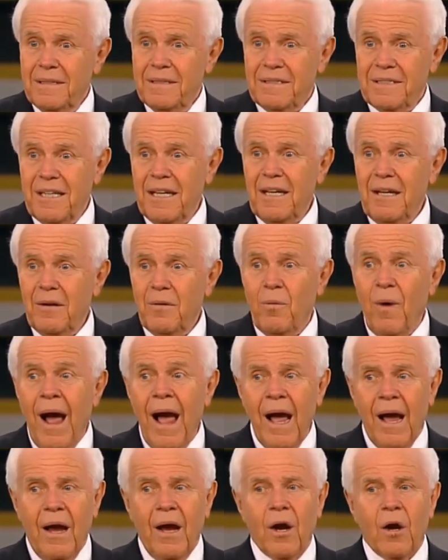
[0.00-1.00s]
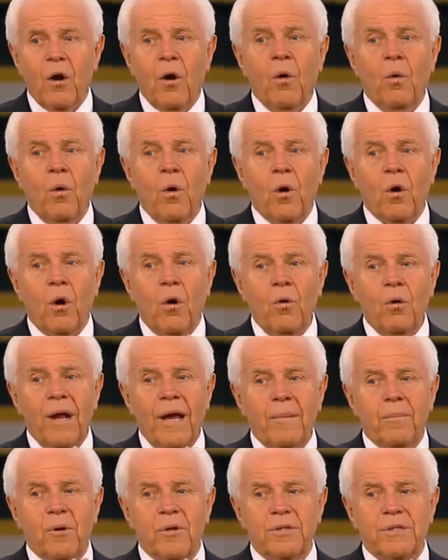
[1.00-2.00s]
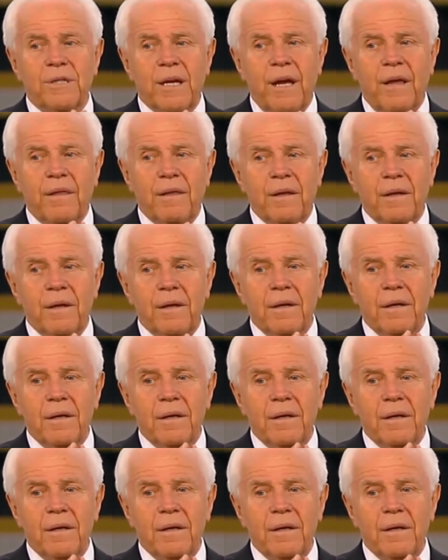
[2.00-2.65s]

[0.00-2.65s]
See, why? Co-laborers together.